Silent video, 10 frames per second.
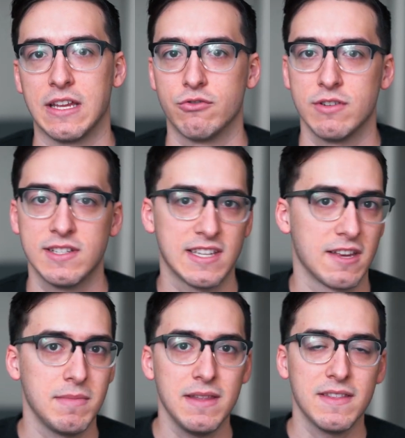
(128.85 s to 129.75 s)
interest
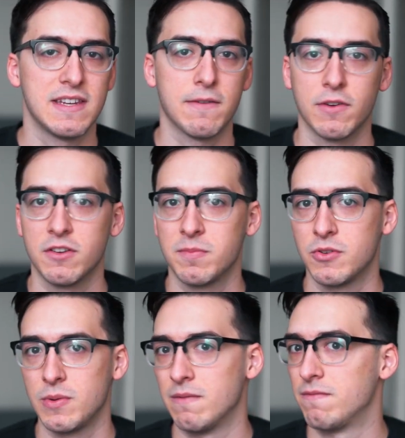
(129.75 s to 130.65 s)
can mean the difference
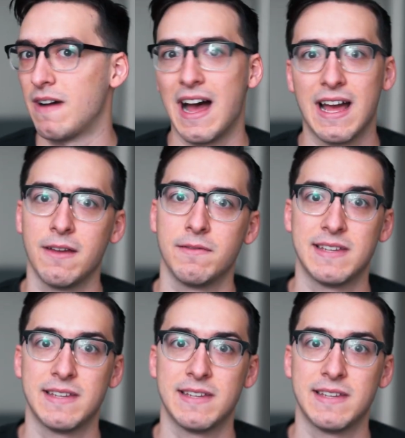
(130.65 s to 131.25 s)
between 5,